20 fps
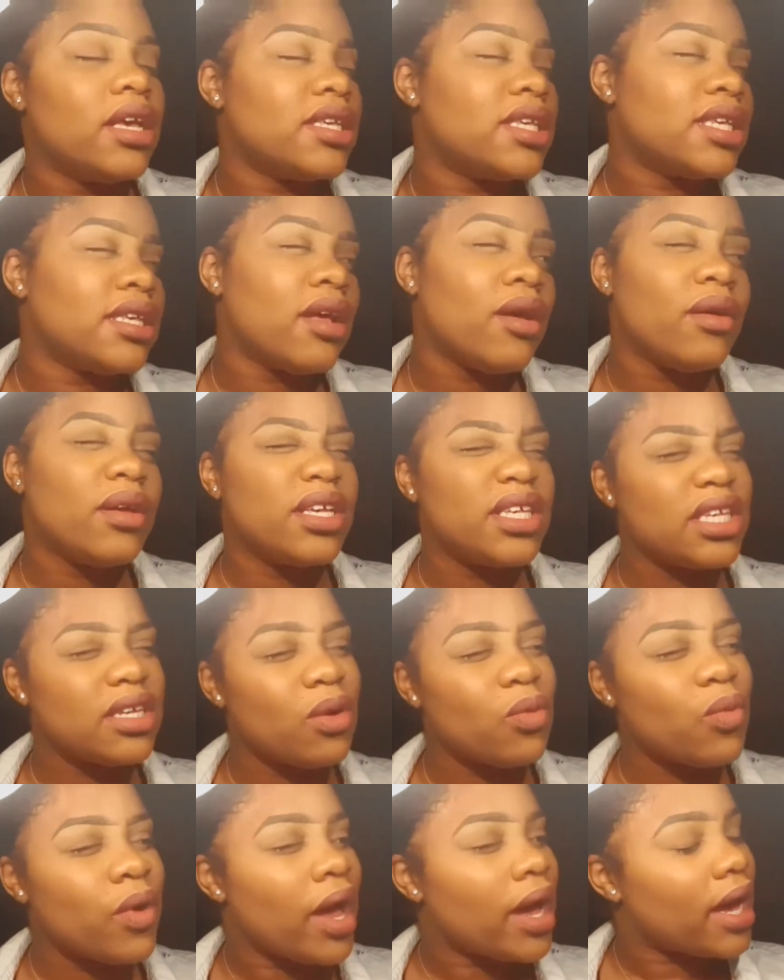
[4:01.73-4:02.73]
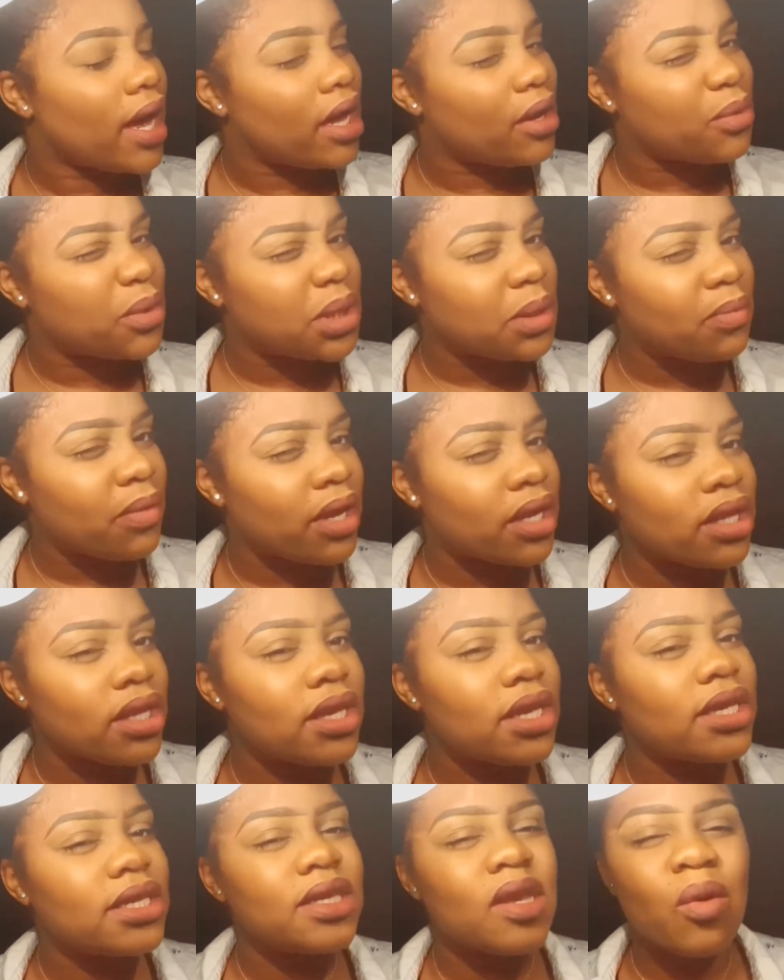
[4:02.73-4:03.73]
So in some way I kind of respect
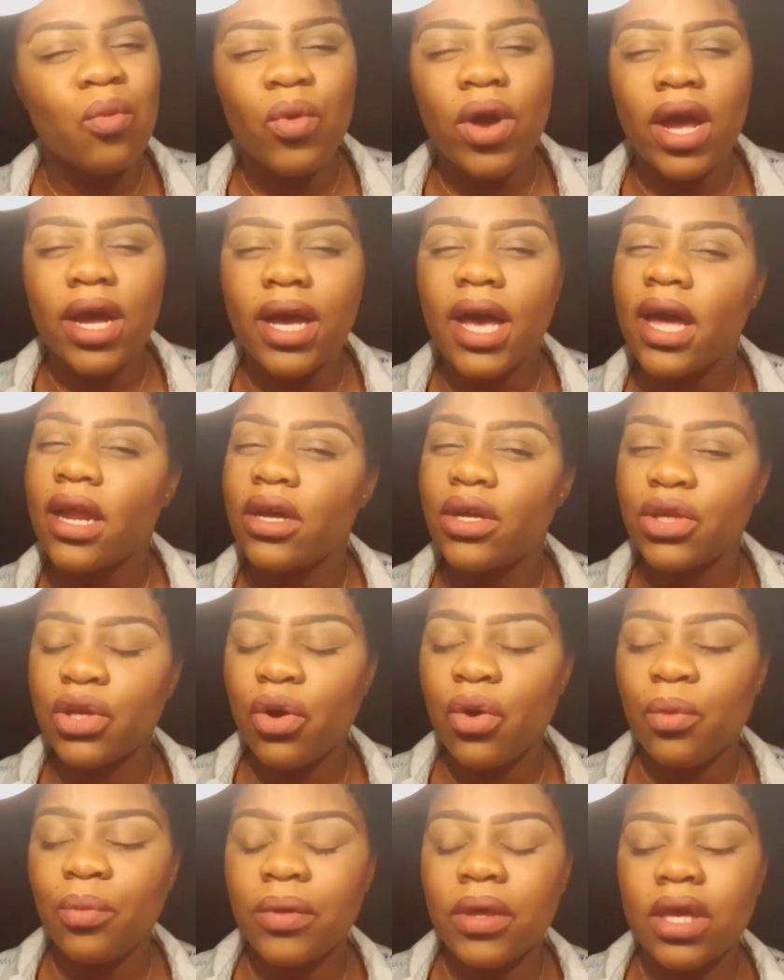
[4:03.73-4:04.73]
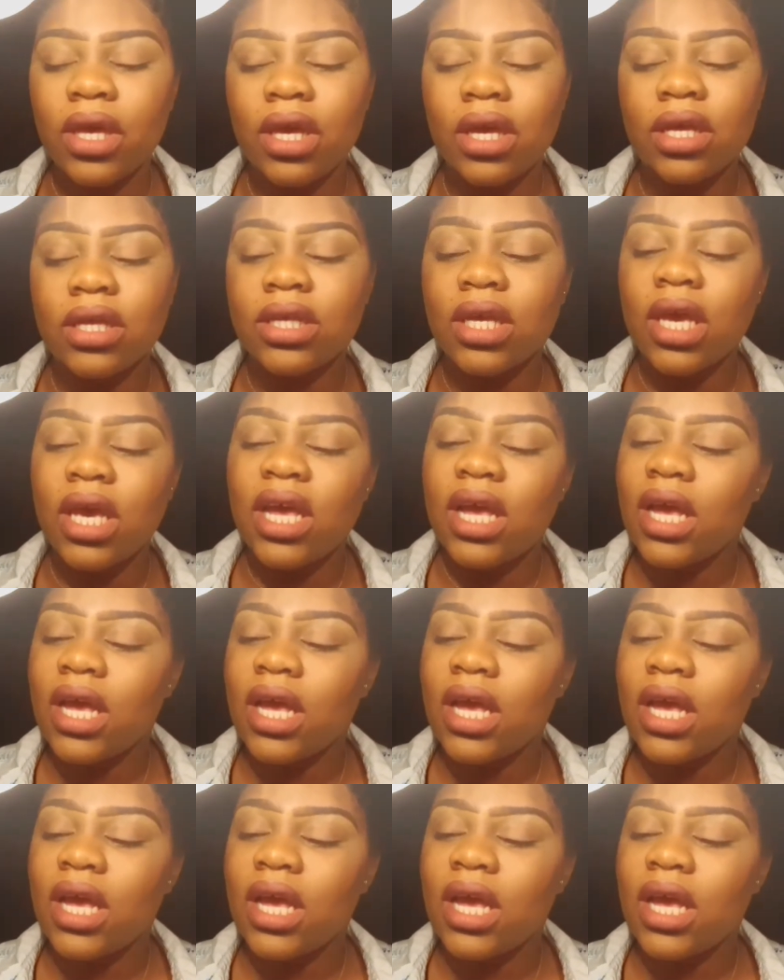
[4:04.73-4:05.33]
it, in some way I kind of don't, because